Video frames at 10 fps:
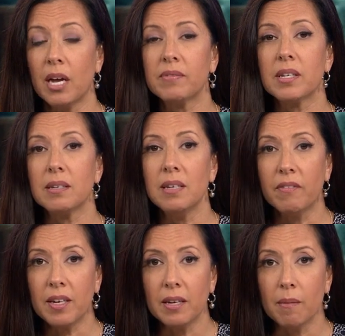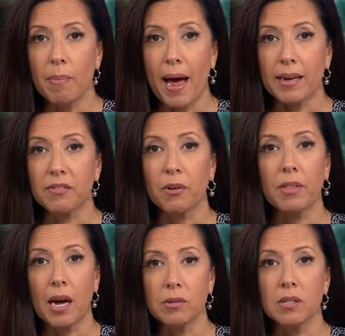could have significant impacts for
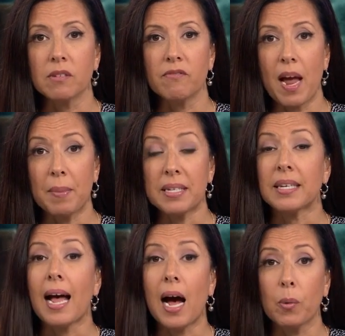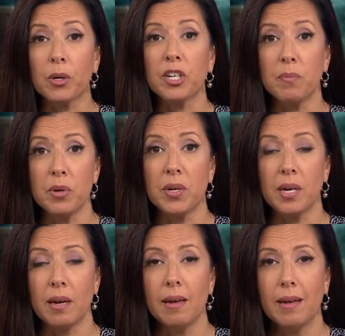thousands of families in our
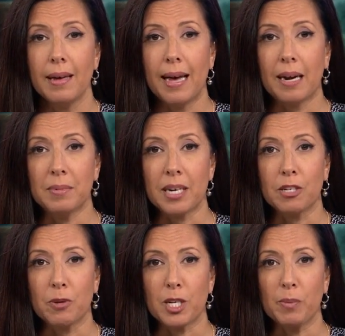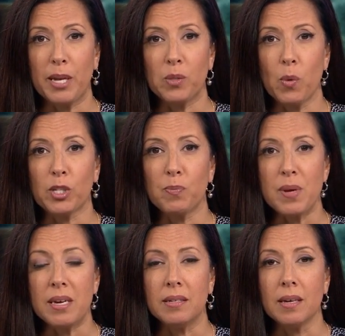community. Adam Duxter explains what's
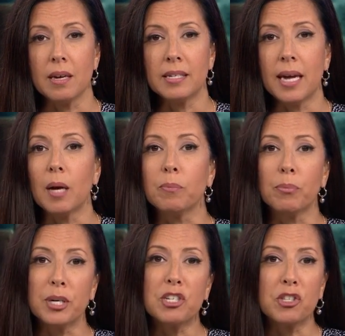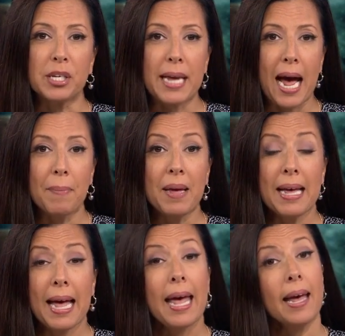being done to help bridge the gap
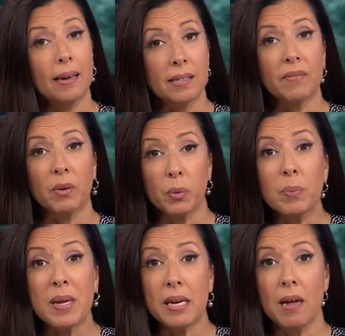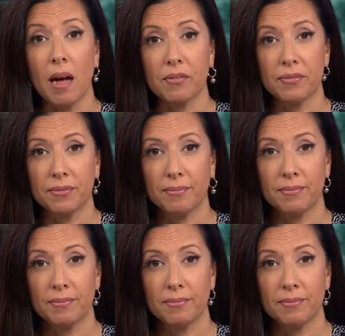and if it will be enough.